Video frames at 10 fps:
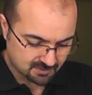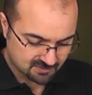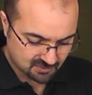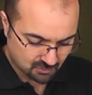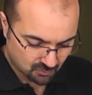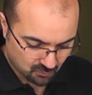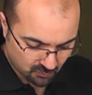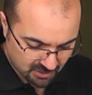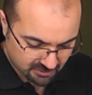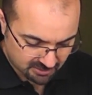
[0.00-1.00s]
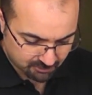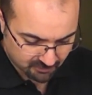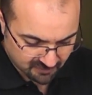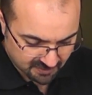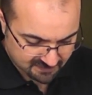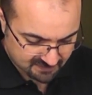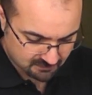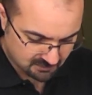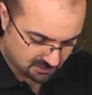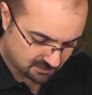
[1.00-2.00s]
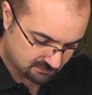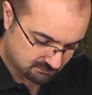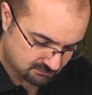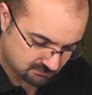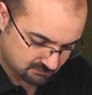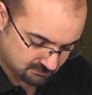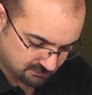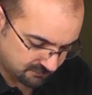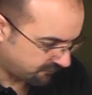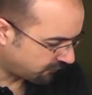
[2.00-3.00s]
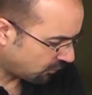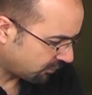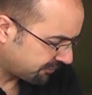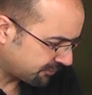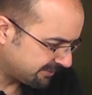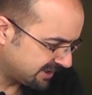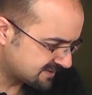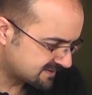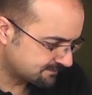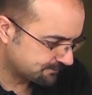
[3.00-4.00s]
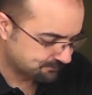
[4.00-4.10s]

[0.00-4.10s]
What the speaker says: So we're going to put this for 3 minutes